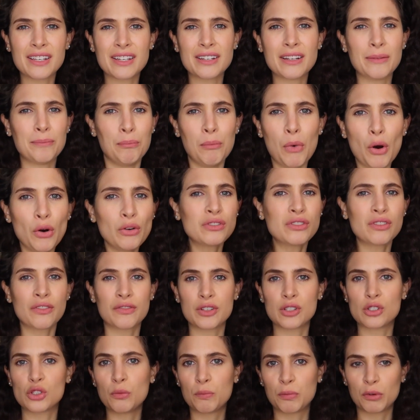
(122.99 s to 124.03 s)
in most of
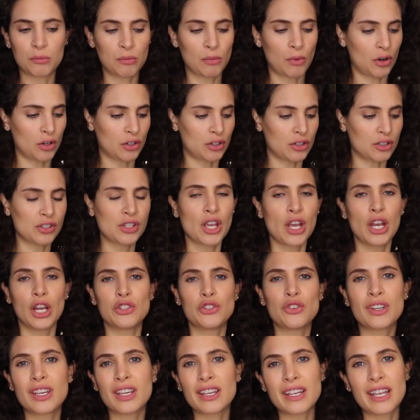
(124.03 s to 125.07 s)
the supermarkets
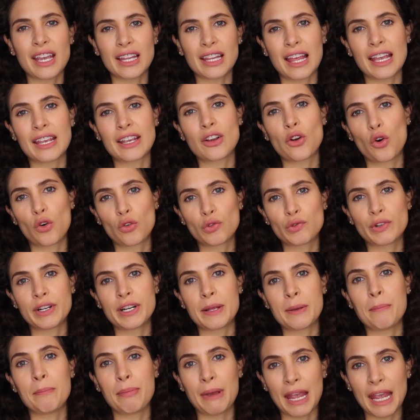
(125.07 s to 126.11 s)
you can get like already
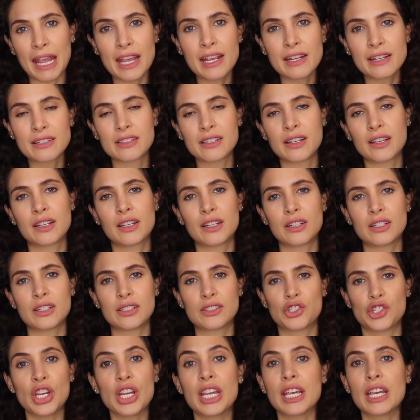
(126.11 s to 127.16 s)
baked
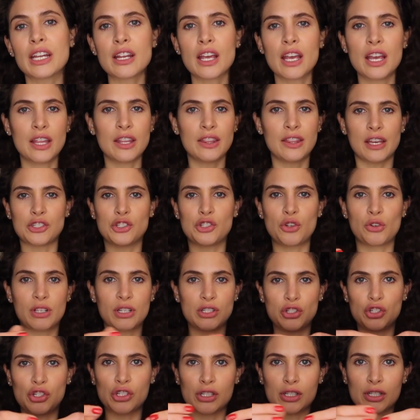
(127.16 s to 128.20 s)
chicken that you
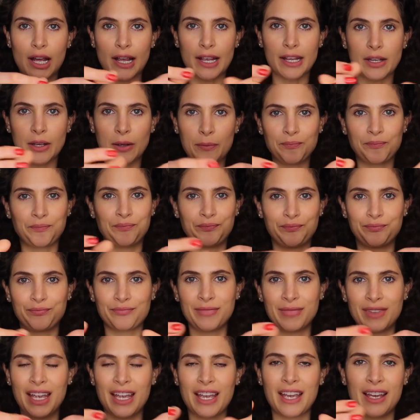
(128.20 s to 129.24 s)
can just I
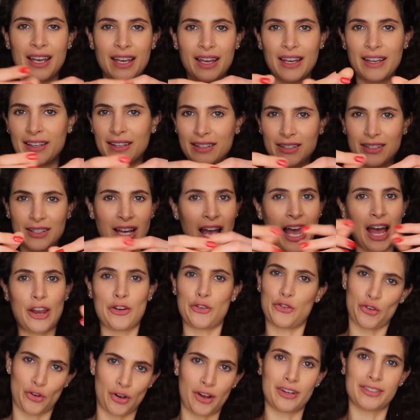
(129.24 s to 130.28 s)

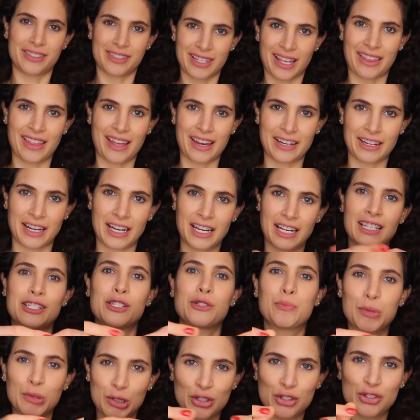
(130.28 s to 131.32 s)
don't know how to say that in English,
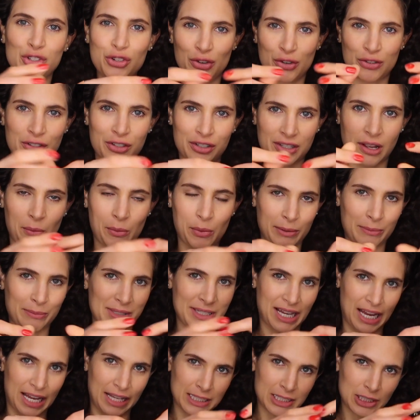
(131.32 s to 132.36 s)
but you understand what I'm
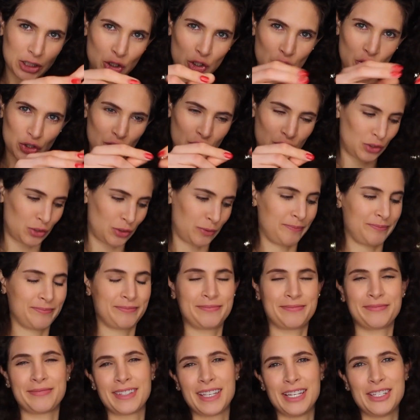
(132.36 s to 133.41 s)
saying.
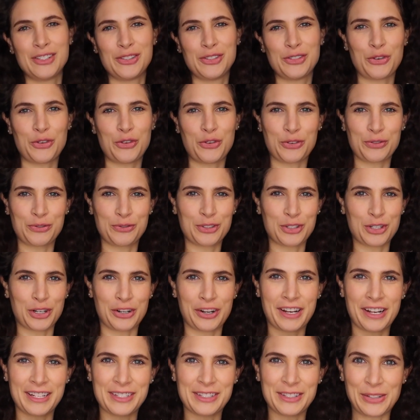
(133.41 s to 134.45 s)
So you turn
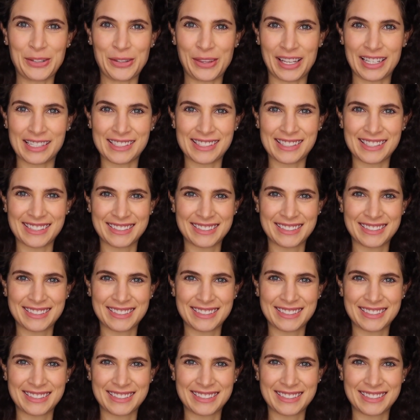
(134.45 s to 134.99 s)
it into this.